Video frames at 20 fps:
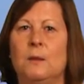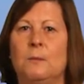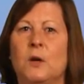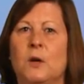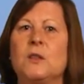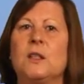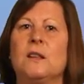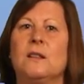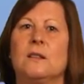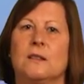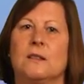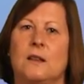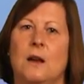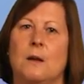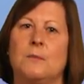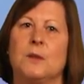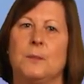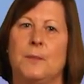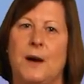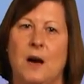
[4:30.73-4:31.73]
Mostly this
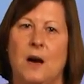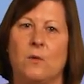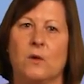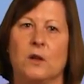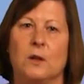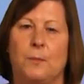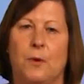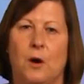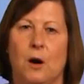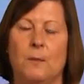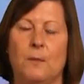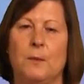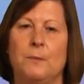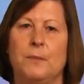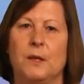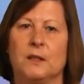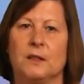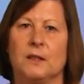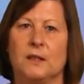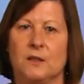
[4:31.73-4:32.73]
comes about when an apartment
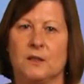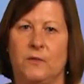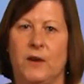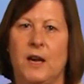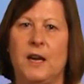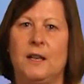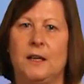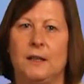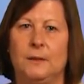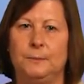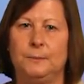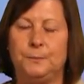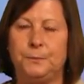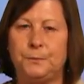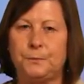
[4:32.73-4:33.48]
building is vacant